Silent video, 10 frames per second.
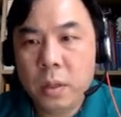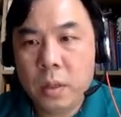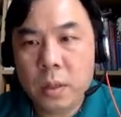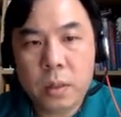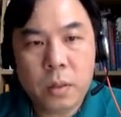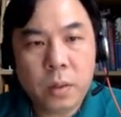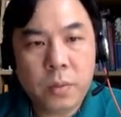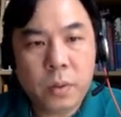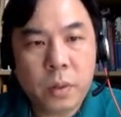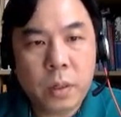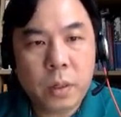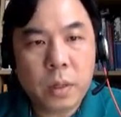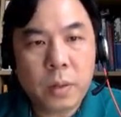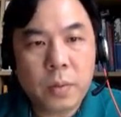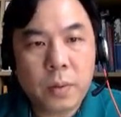Now therefore I
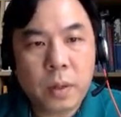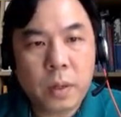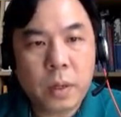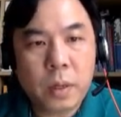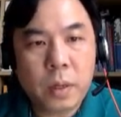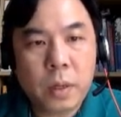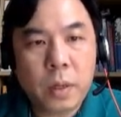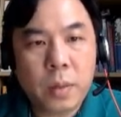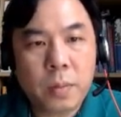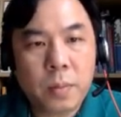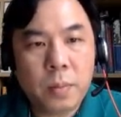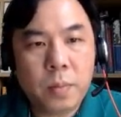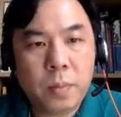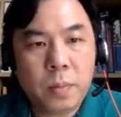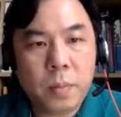have a n
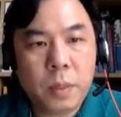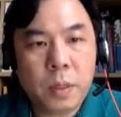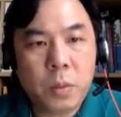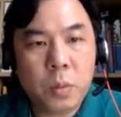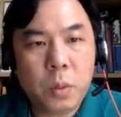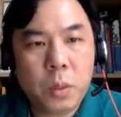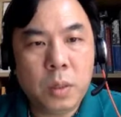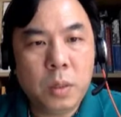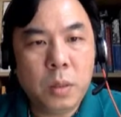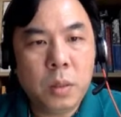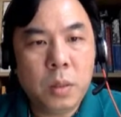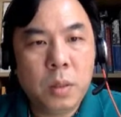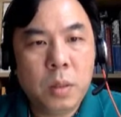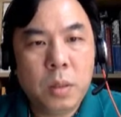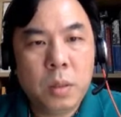p1
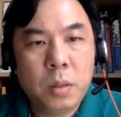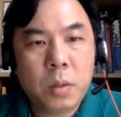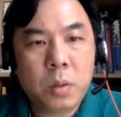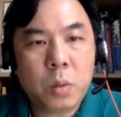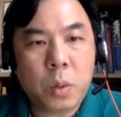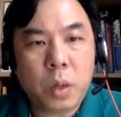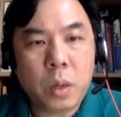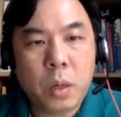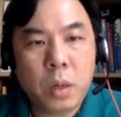square